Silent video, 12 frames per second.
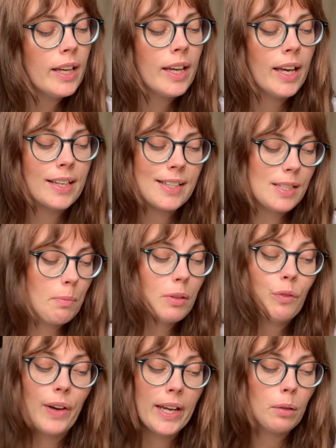and accept the
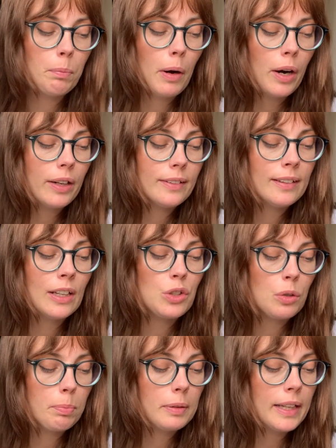vital part that
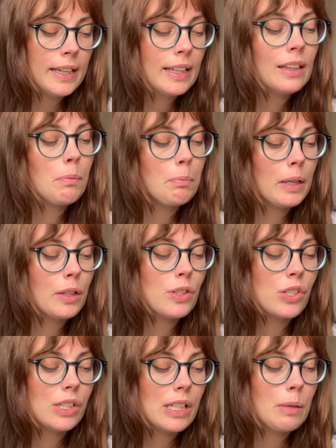you play in the bigger
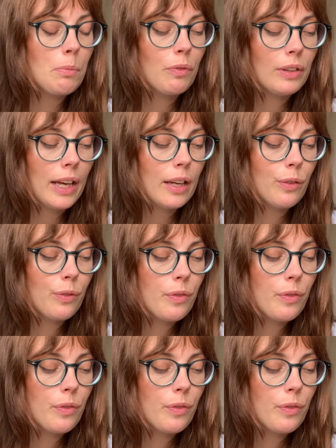scheme of life.